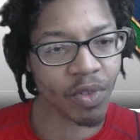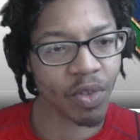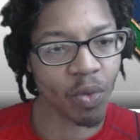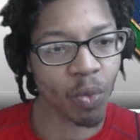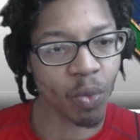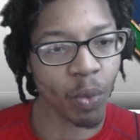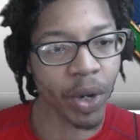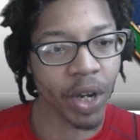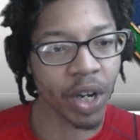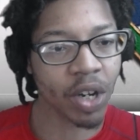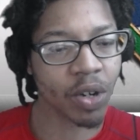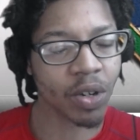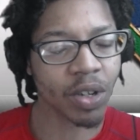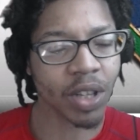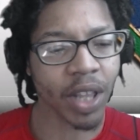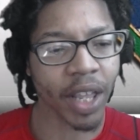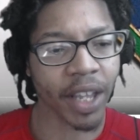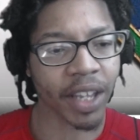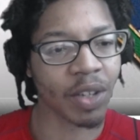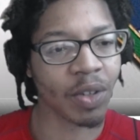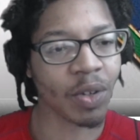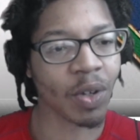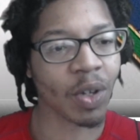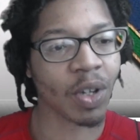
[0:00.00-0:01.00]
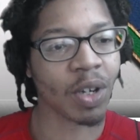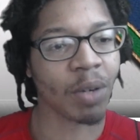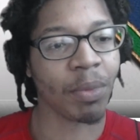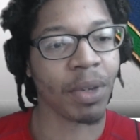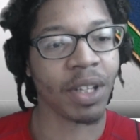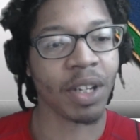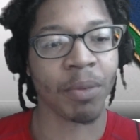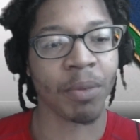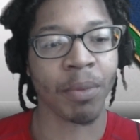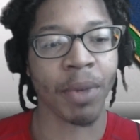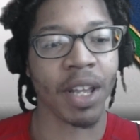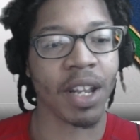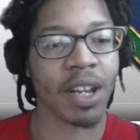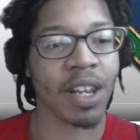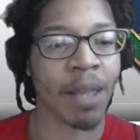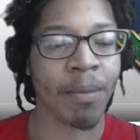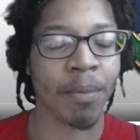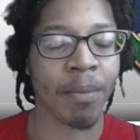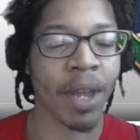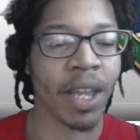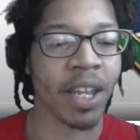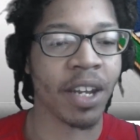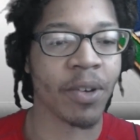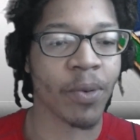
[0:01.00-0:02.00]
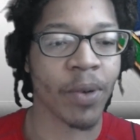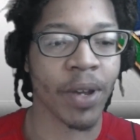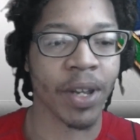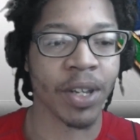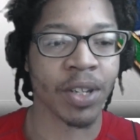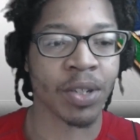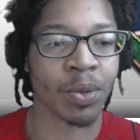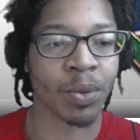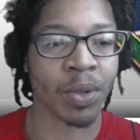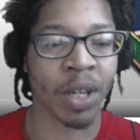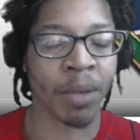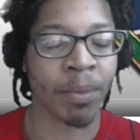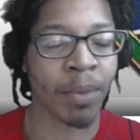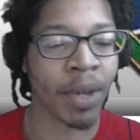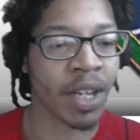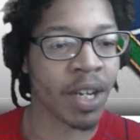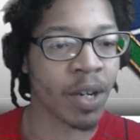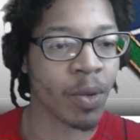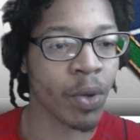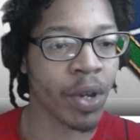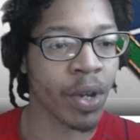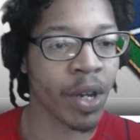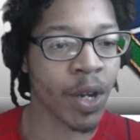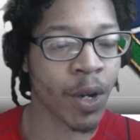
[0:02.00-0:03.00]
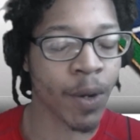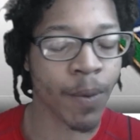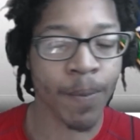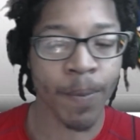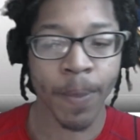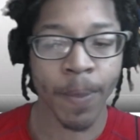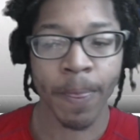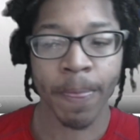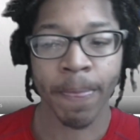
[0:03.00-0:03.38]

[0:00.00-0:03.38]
like, you know what I mean? They made it racial. They made it weird.